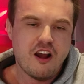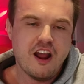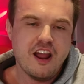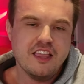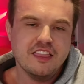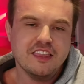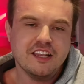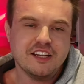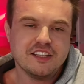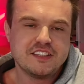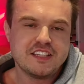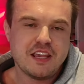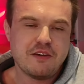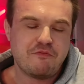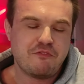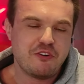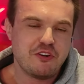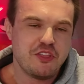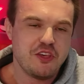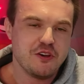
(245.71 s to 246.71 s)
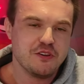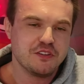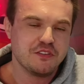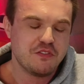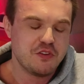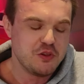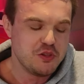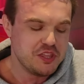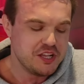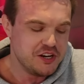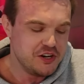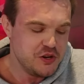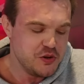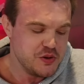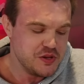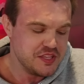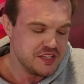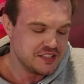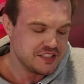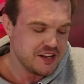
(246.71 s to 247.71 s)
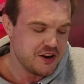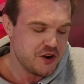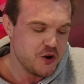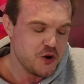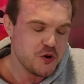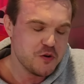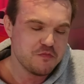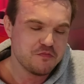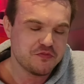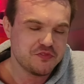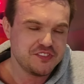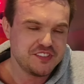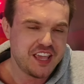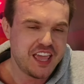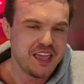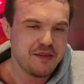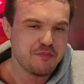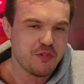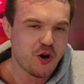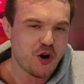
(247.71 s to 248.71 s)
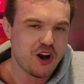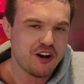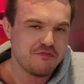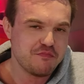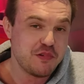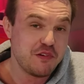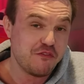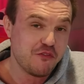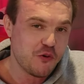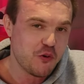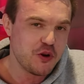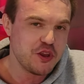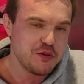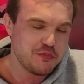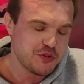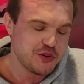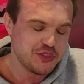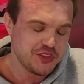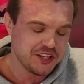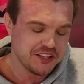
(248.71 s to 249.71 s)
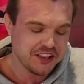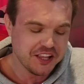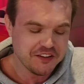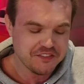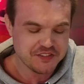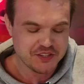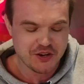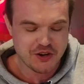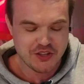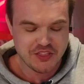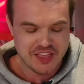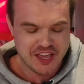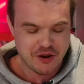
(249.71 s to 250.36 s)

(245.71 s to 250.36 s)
All right, little tip for those of you that are doing this at home, tape off before you put the gloves on.